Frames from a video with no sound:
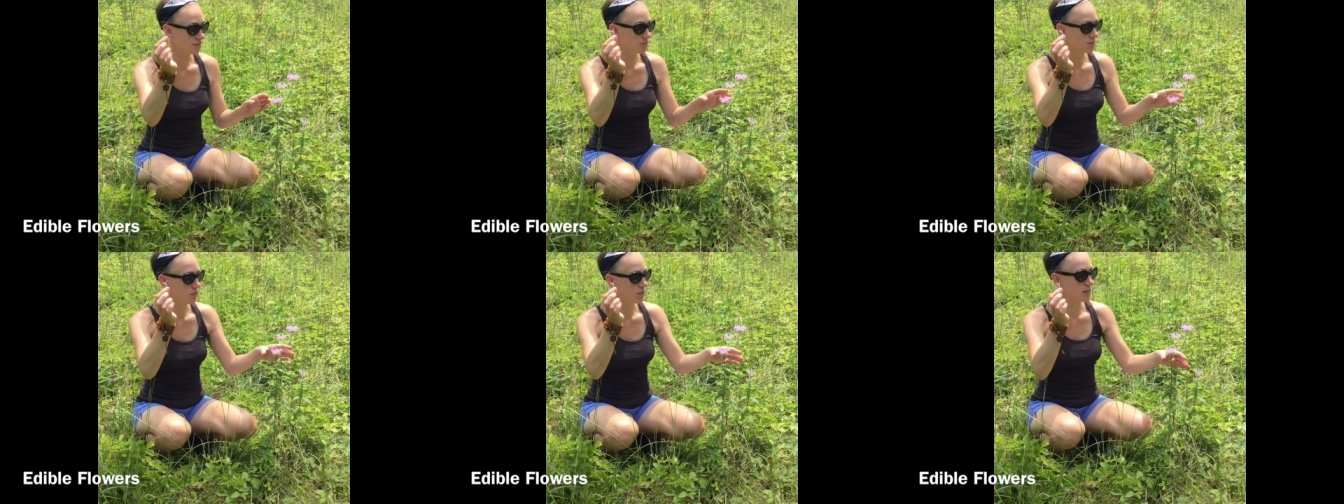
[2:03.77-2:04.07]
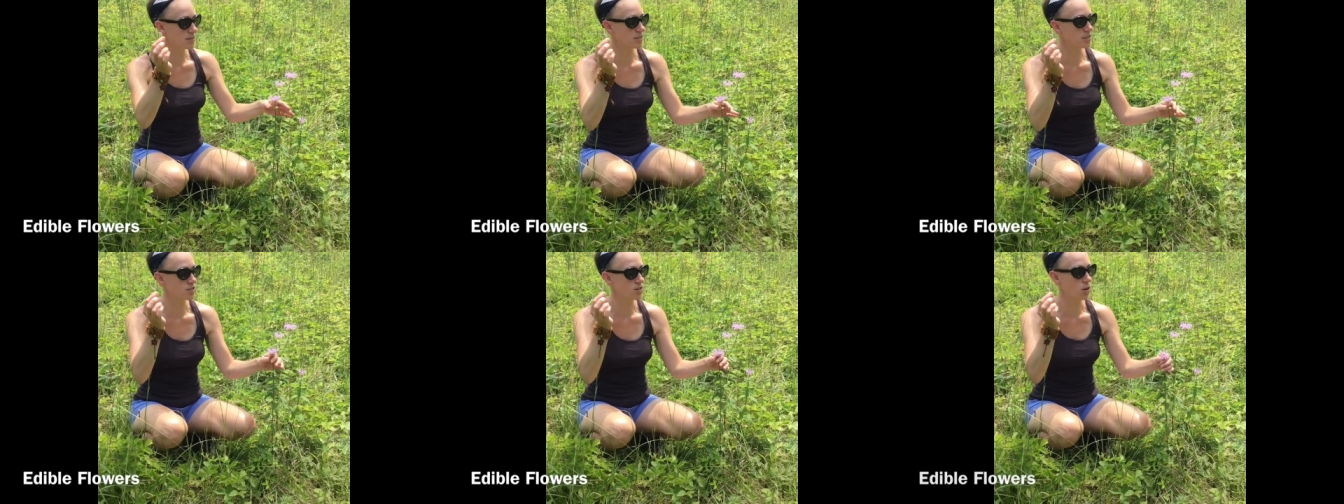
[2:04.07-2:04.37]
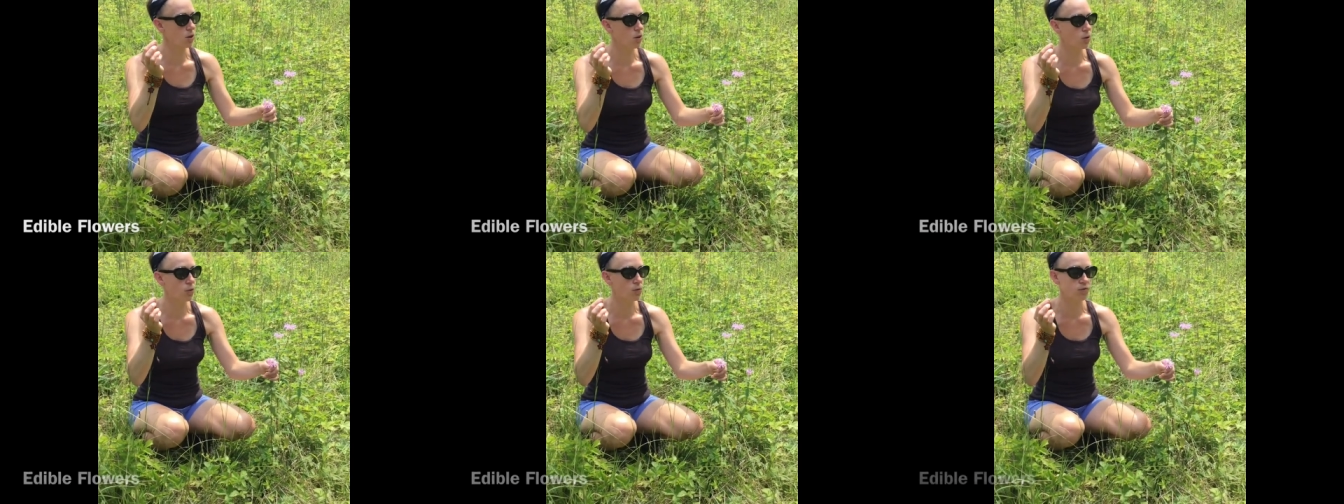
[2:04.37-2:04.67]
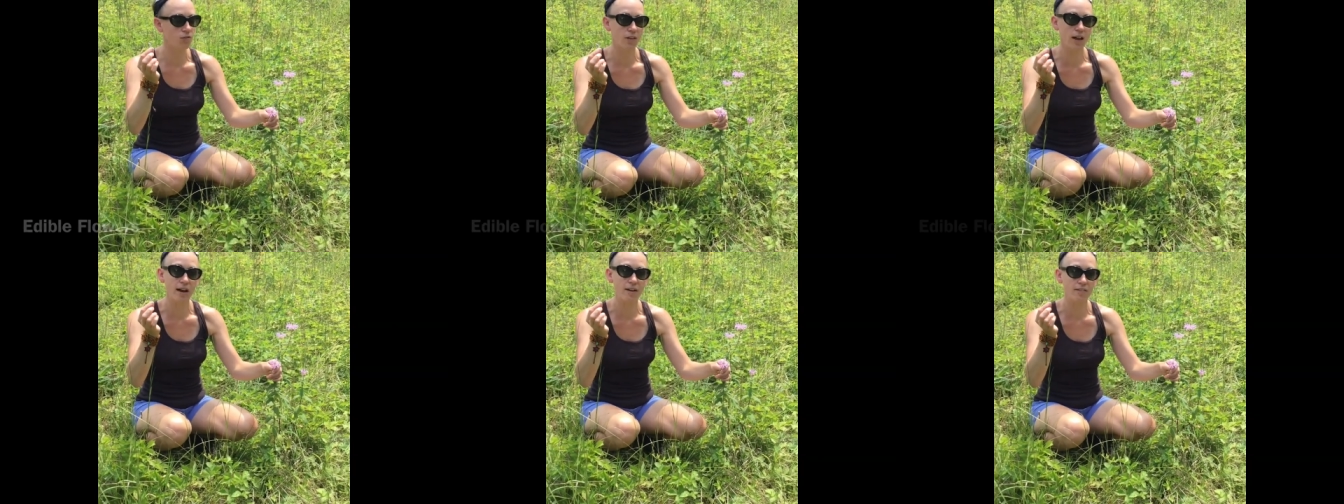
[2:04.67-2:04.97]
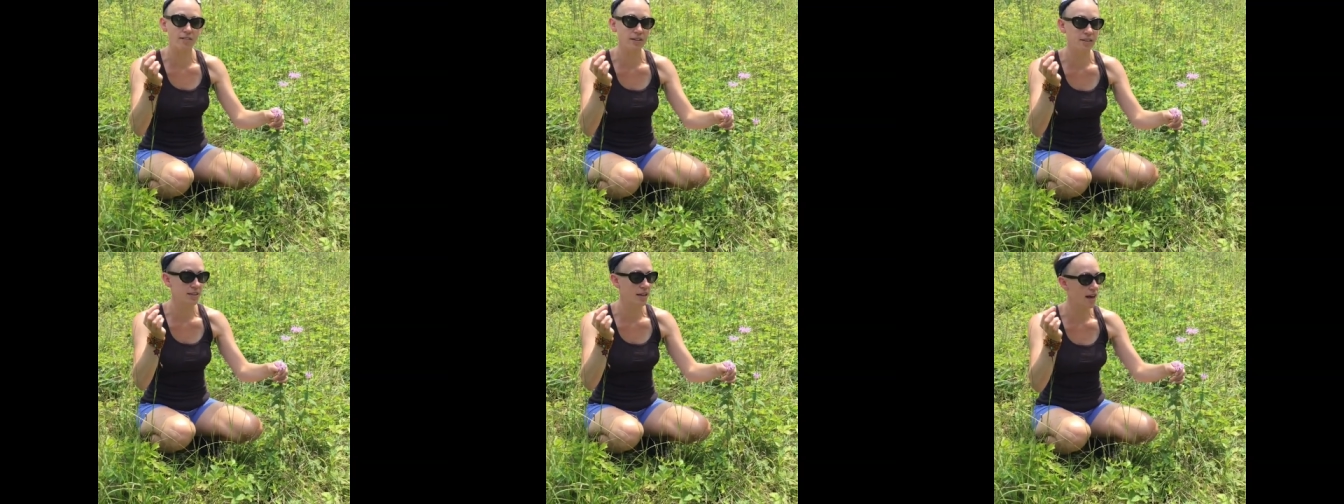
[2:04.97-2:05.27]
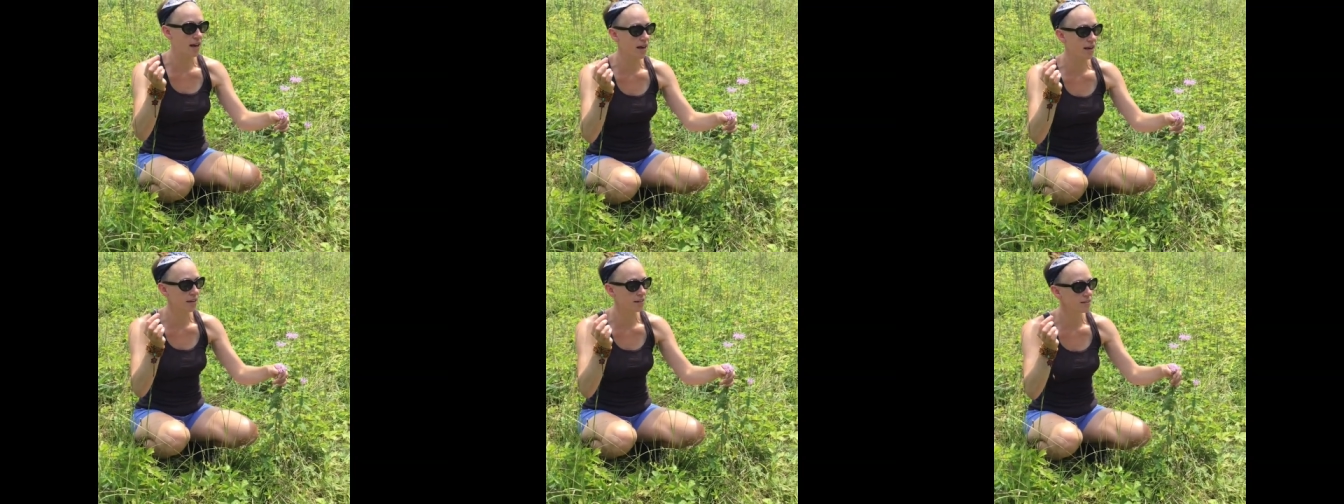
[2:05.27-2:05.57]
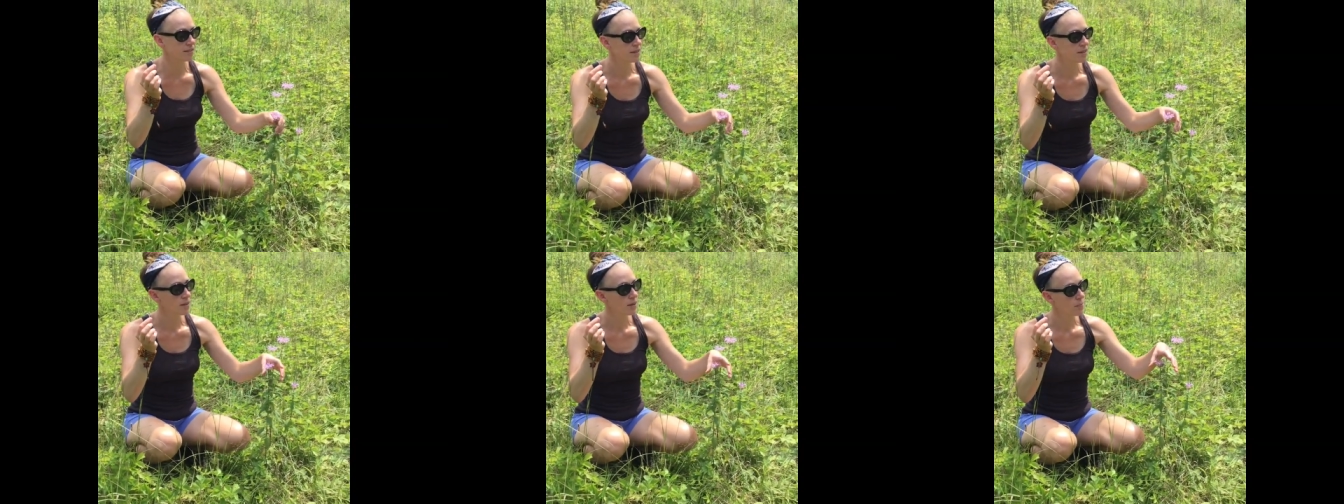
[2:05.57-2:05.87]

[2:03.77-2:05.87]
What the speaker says: So this is the whole flowering head